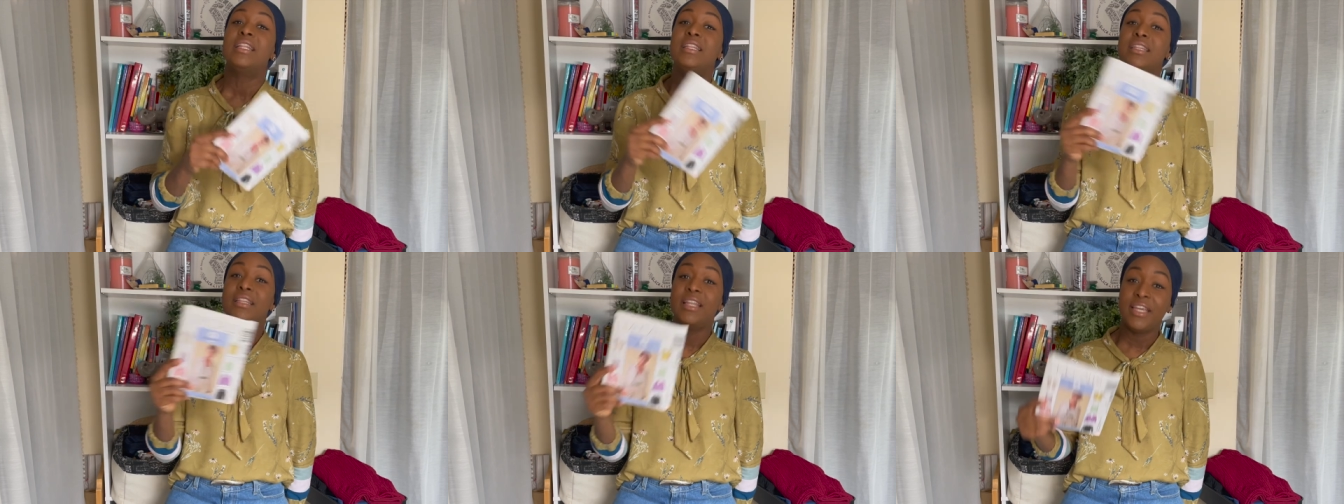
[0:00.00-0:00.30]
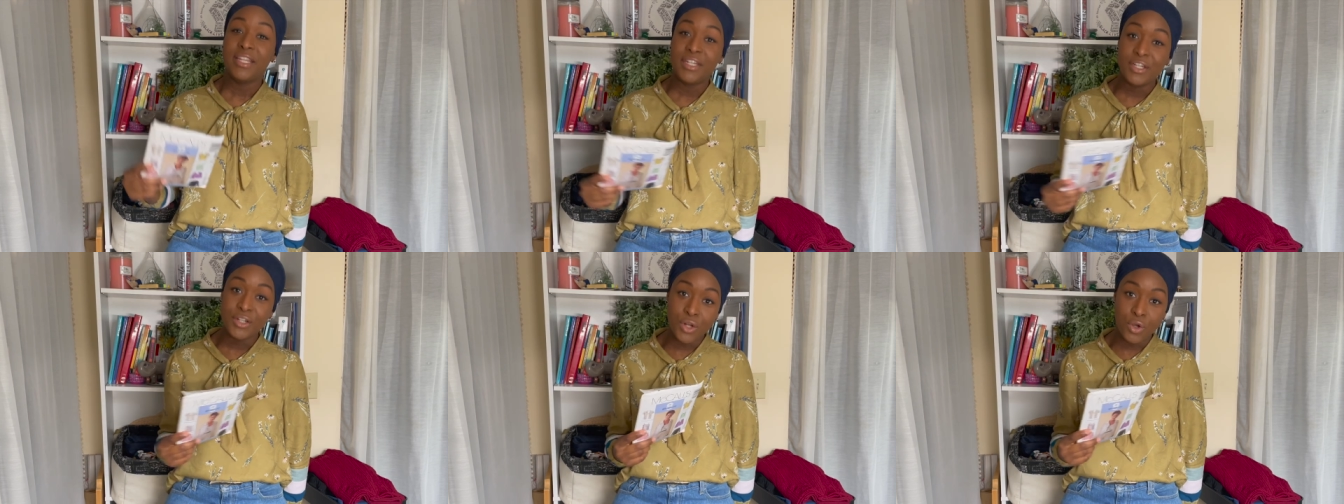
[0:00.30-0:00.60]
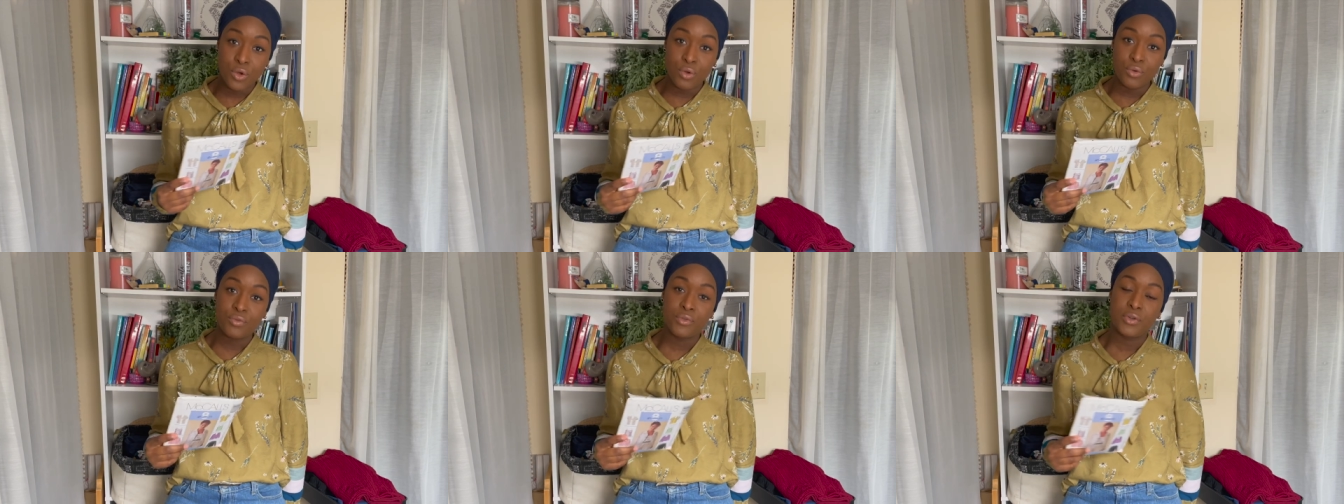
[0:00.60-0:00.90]
laid it
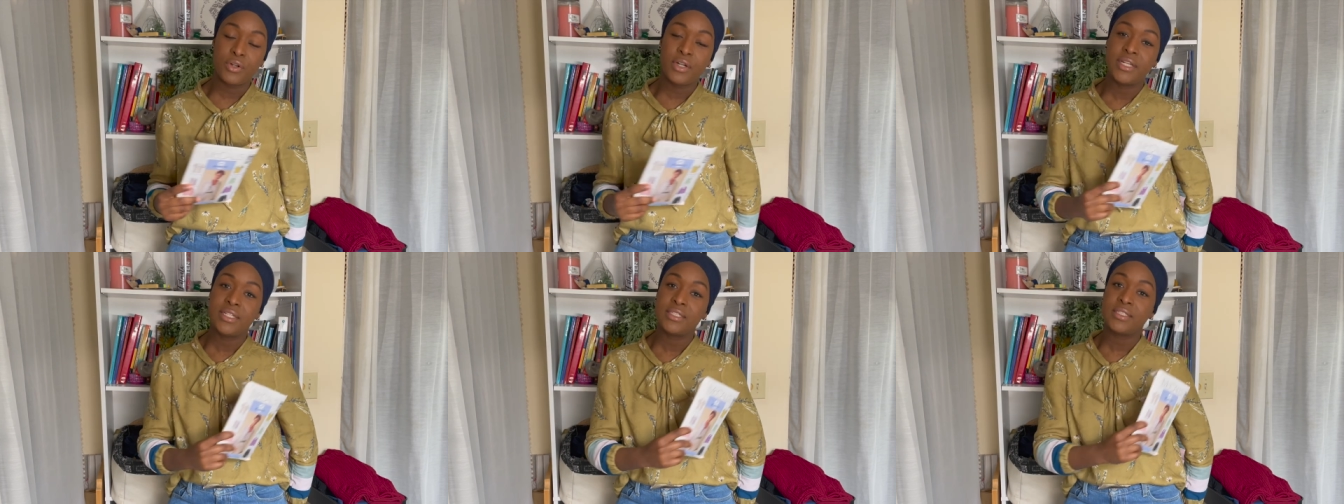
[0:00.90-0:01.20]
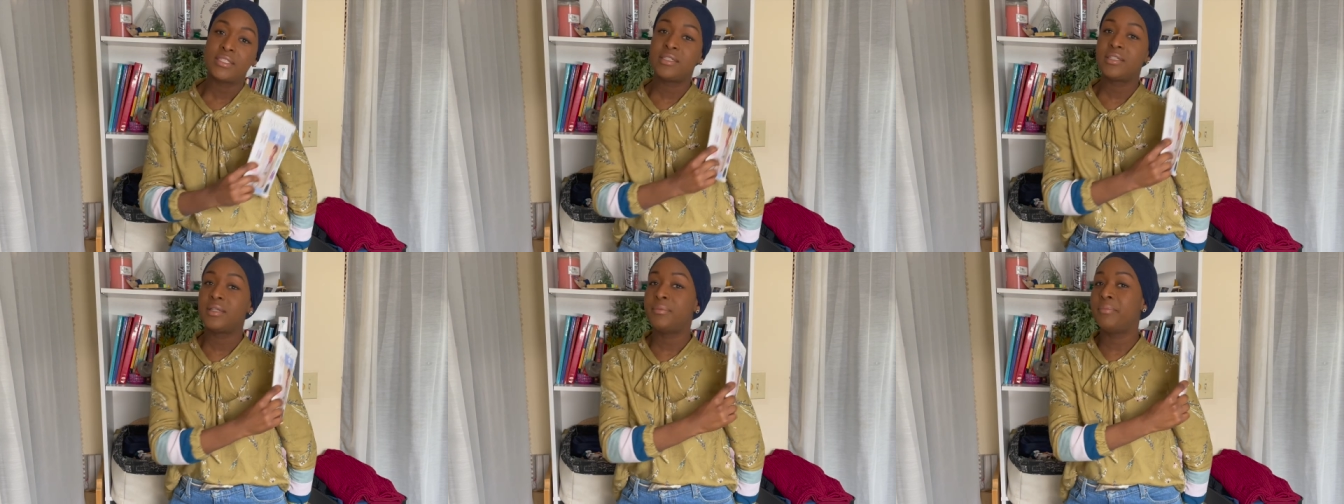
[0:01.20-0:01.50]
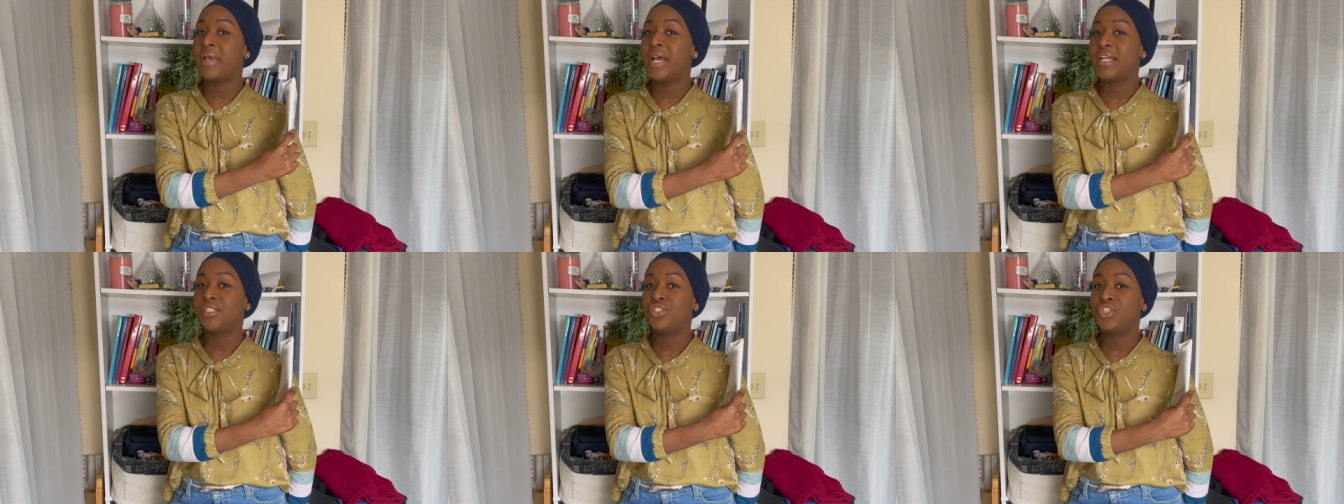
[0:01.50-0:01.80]
over it,
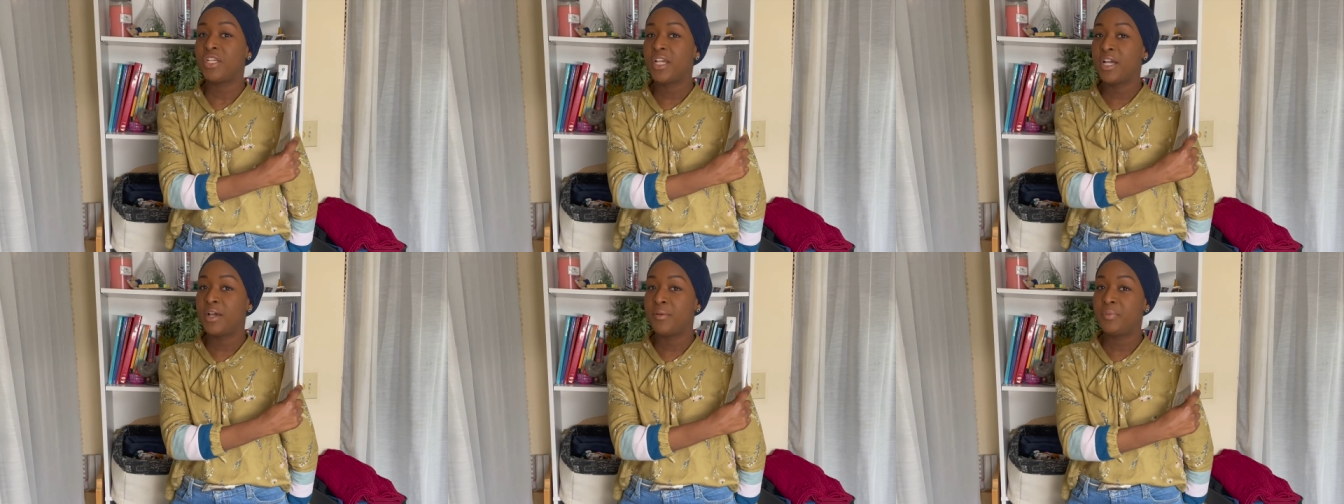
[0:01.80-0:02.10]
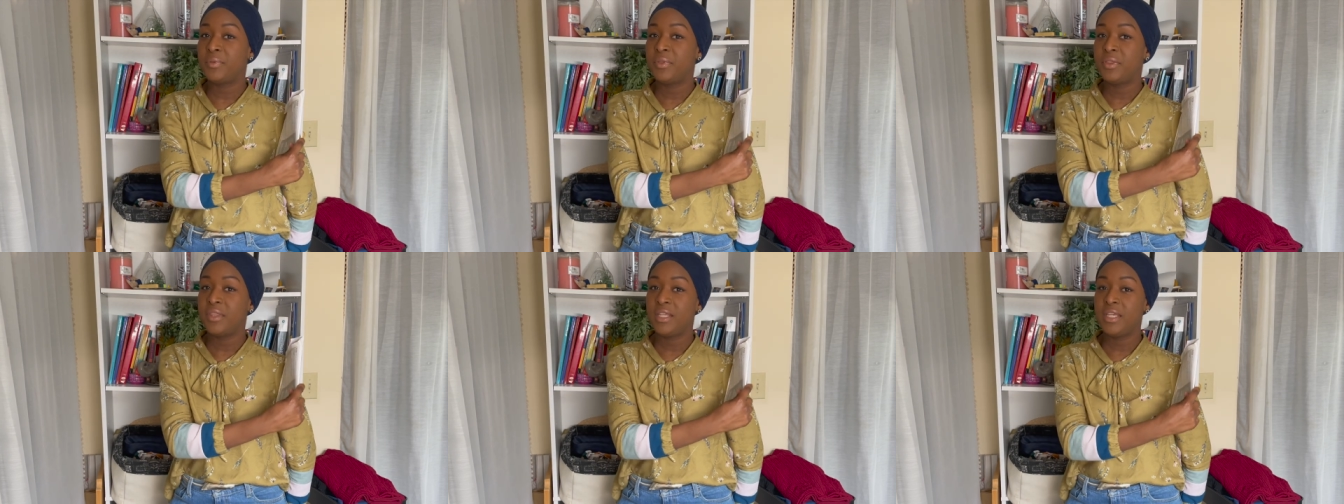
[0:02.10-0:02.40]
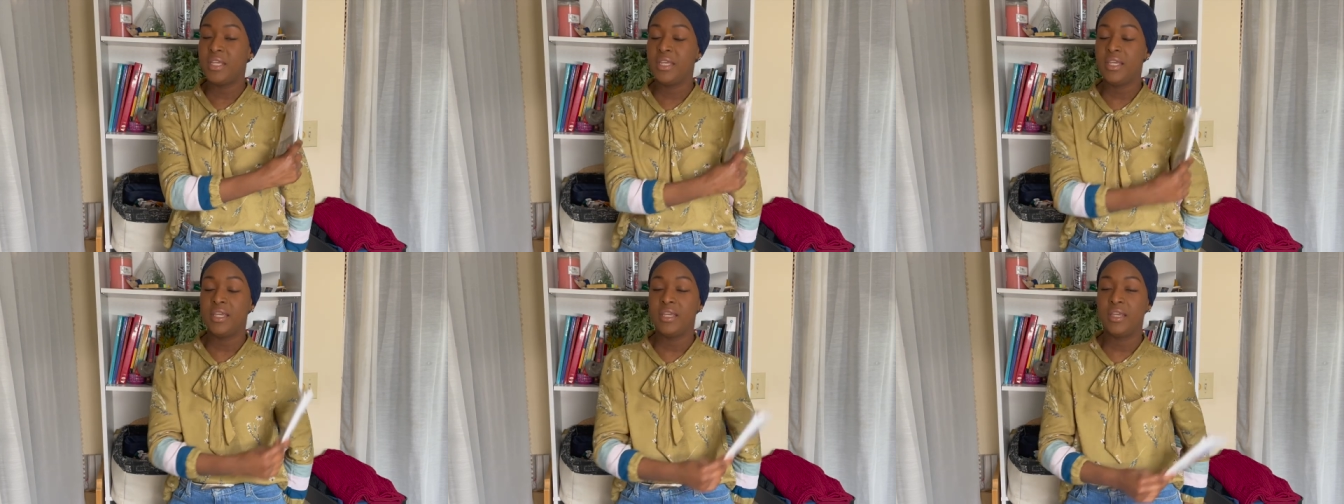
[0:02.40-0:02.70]
matching up
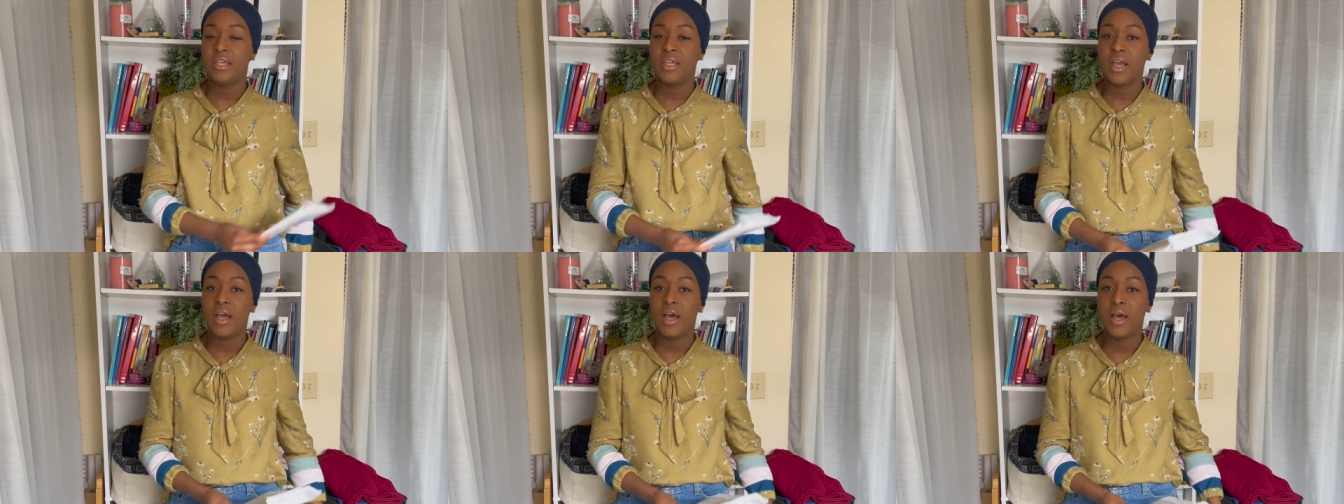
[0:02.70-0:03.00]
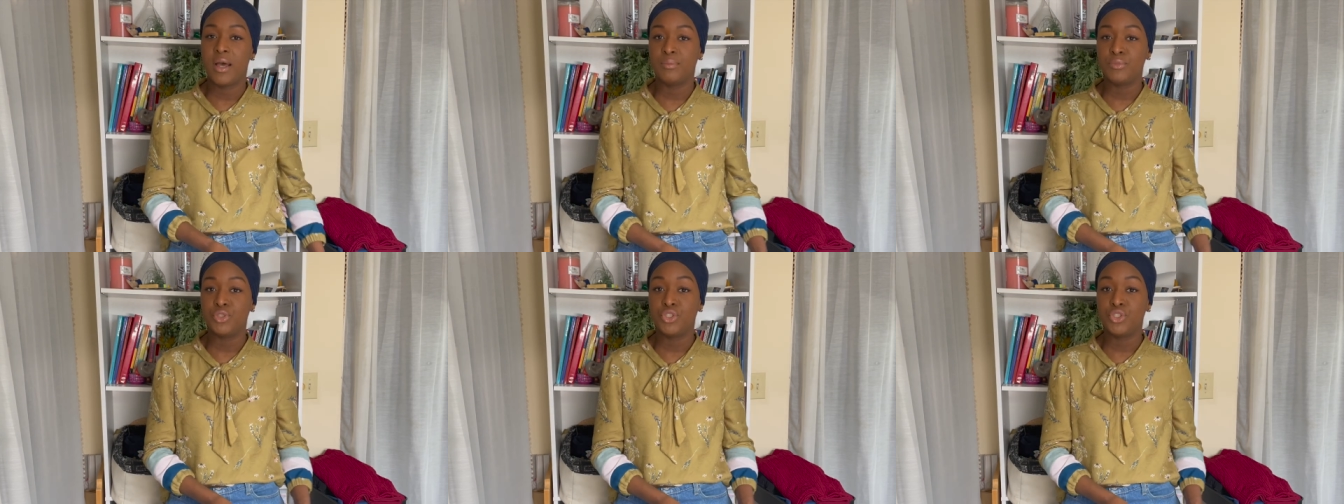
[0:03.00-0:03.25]
the um,